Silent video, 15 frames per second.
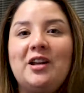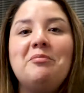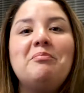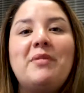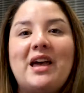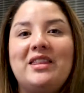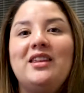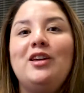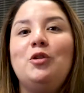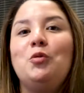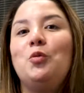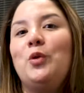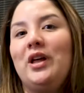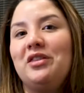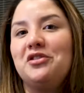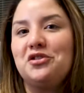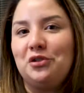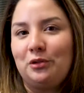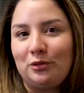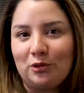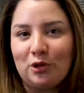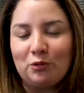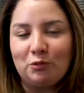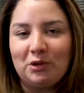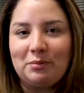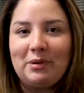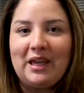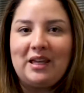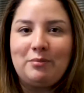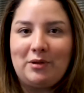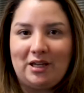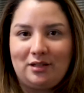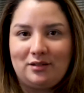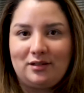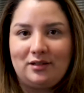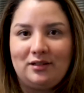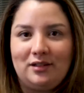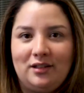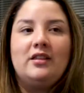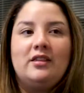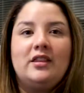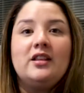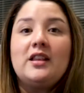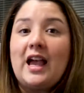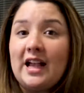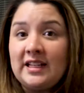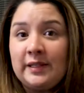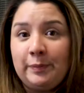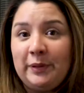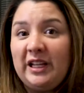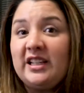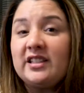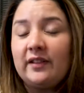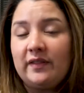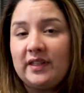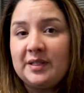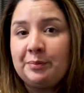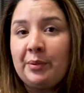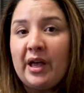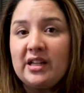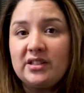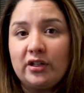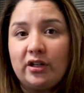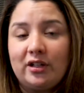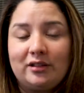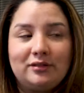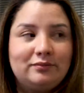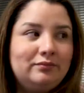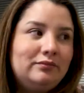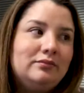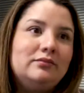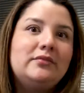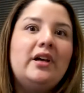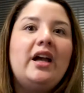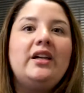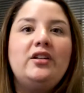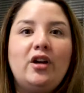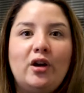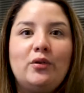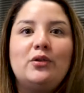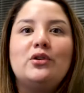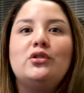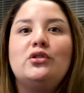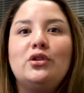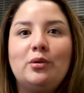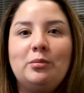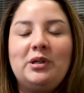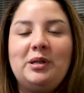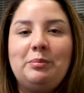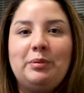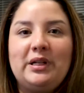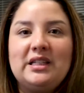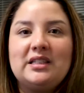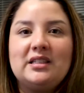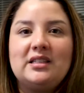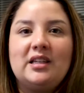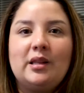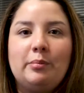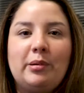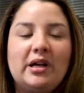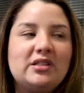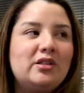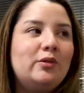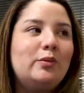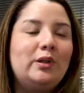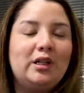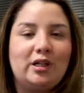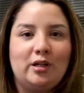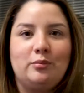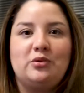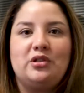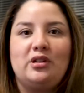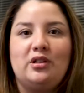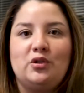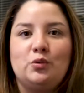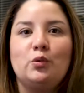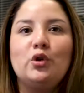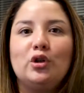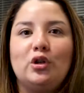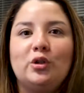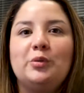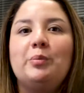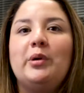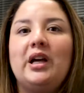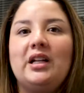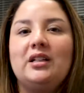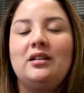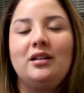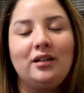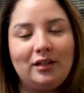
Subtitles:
it method with student loan repayment. The last piece of this puzzle, I know there's so many pieces to the puzzle when it comes to this world, but